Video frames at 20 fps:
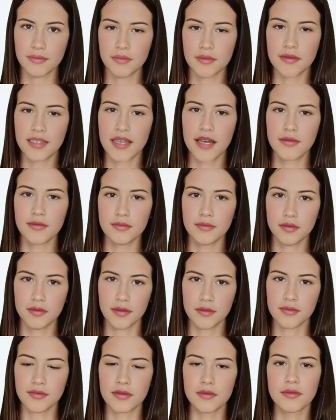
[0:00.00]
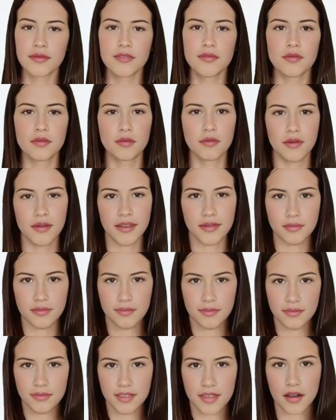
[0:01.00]
Renowned crypto historian,
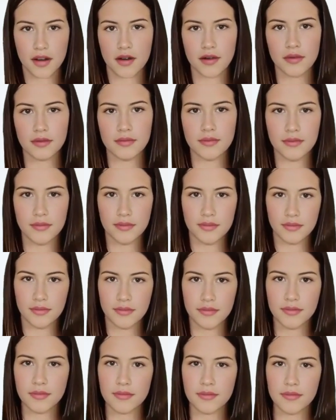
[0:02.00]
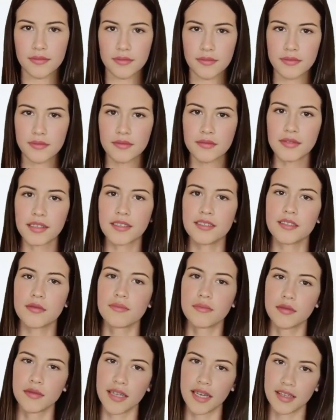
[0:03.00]
Dr. Lisa
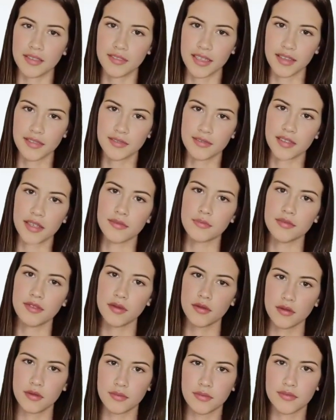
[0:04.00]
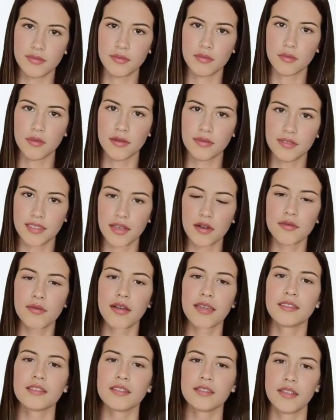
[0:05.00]
Fernandez observes, when
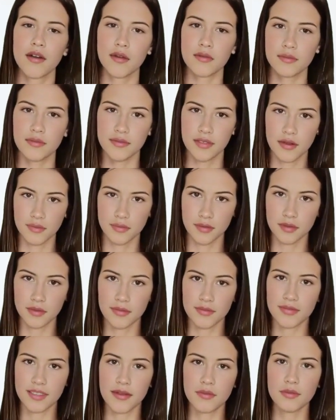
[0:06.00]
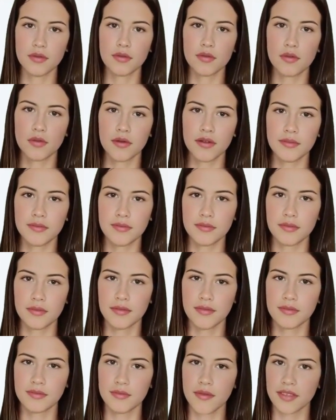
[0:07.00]
Terra and its ensemble of stablecoins,
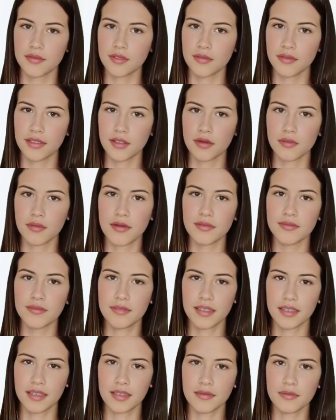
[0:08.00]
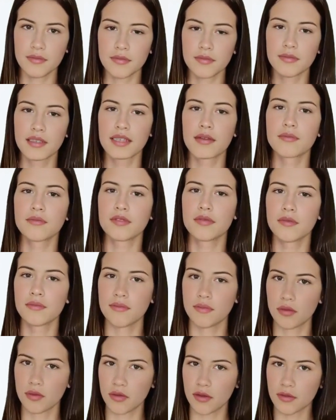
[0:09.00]
especially UST, came to the
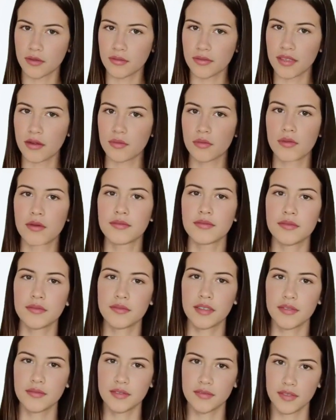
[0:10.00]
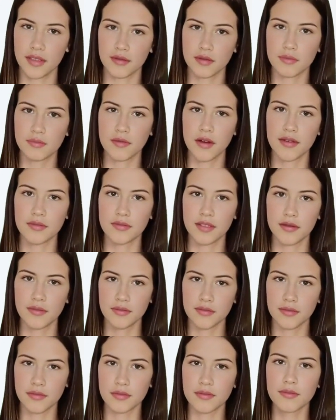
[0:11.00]
fore, it wasn't just another
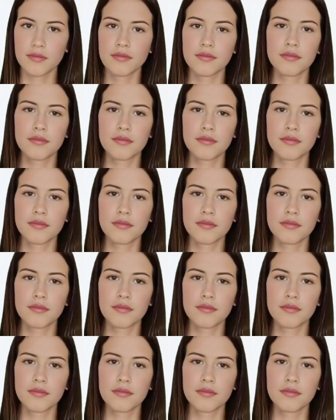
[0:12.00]
project.